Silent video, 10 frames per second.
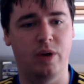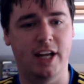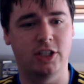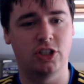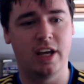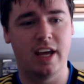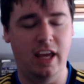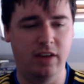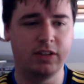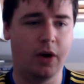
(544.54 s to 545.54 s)
which,
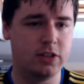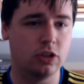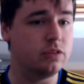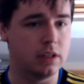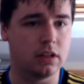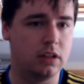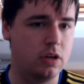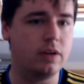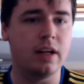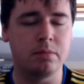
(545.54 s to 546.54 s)
even though it sort of
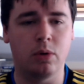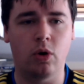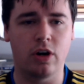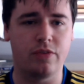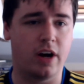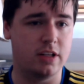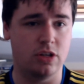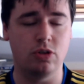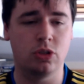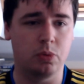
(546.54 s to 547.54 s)
included more of our
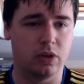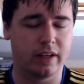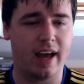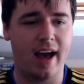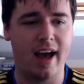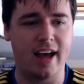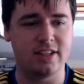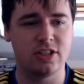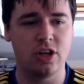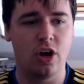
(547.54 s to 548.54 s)
usual
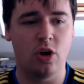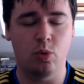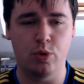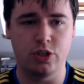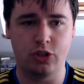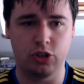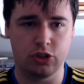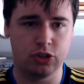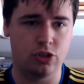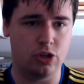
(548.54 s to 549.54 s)
cast, was just
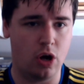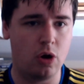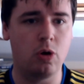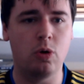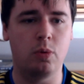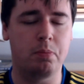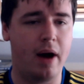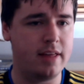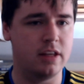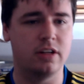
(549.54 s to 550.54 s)
so
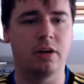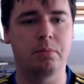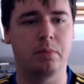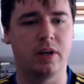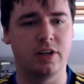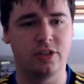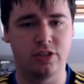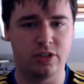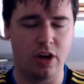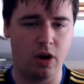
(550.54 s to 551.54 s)
by the numbers,
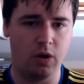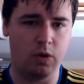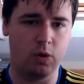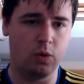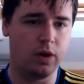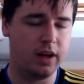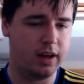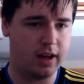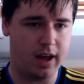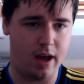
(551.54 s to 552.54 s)
so
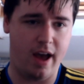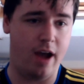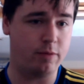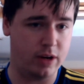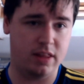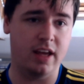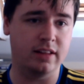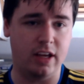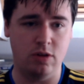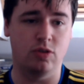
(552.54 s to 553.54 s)
everything
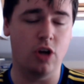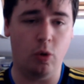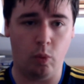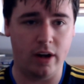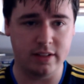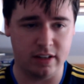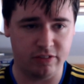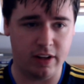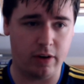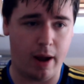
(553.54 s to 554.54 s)
that you don't want in a
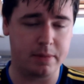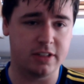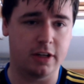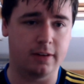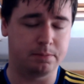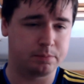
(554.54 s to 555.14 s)
filler episode.